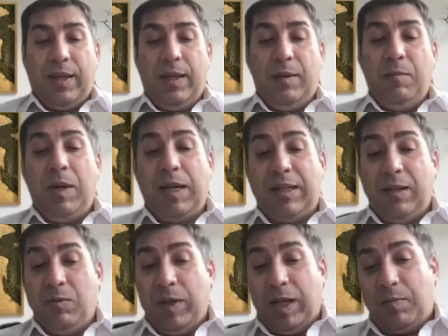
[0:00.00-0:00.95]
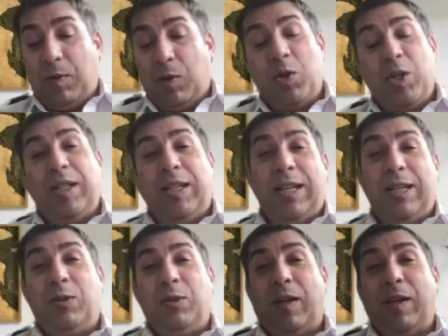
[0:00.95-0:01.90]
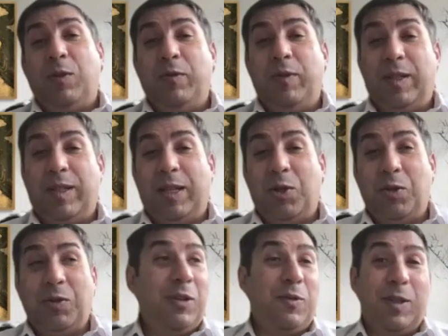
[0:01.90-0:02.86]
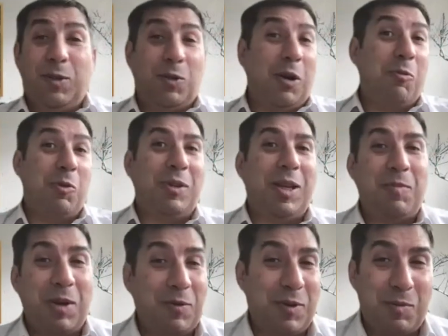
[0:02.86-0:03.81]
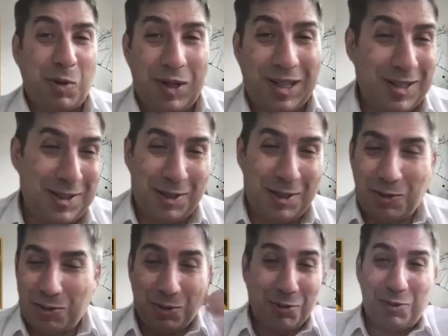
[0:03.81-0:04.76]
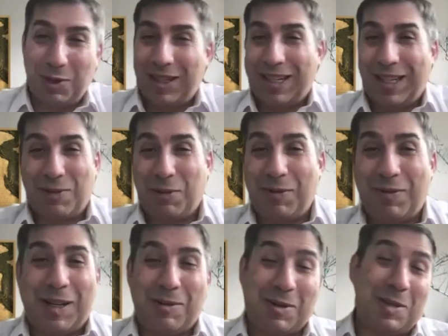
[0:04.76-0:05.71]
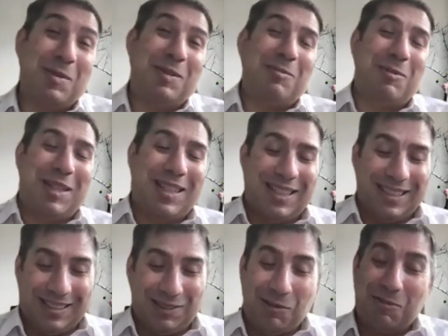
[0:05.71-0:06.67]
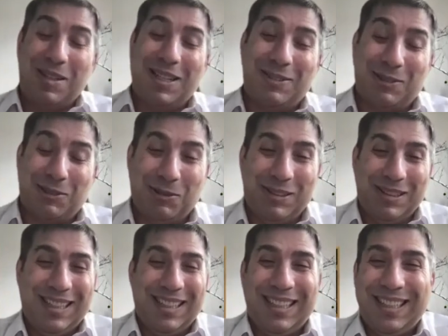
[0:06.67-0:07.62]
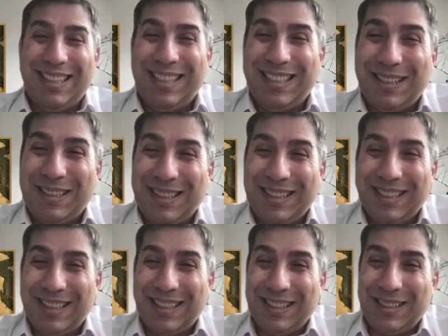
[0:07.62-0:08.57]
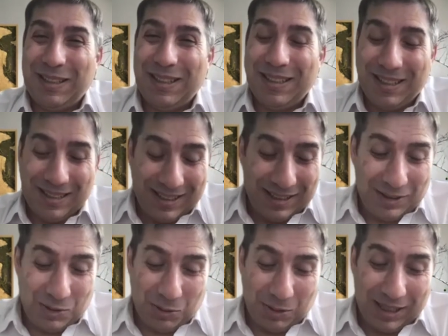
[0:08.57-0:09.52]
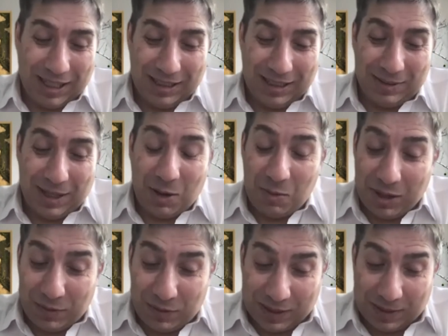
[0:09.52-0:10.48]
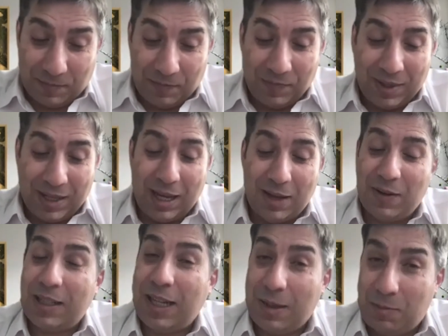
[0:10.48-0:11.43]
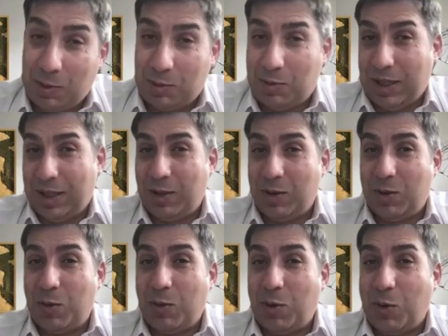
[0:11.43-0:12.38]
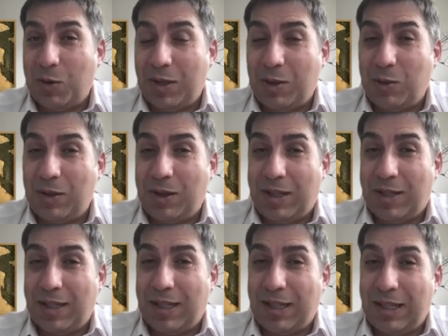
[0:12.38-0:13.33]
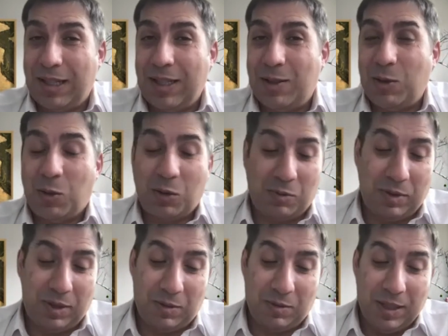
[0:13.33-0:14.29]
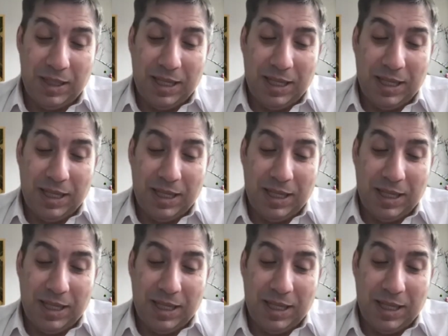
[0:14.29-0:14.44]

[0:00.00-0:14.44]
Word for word: Martin, we're approaching the end of our conversation, even though I would keep everybody listening to you for the next 12 hours, but we can't. So we have to uh, uh, lead to an end. However, I have a couple of questions to close this, uh, this talk with you.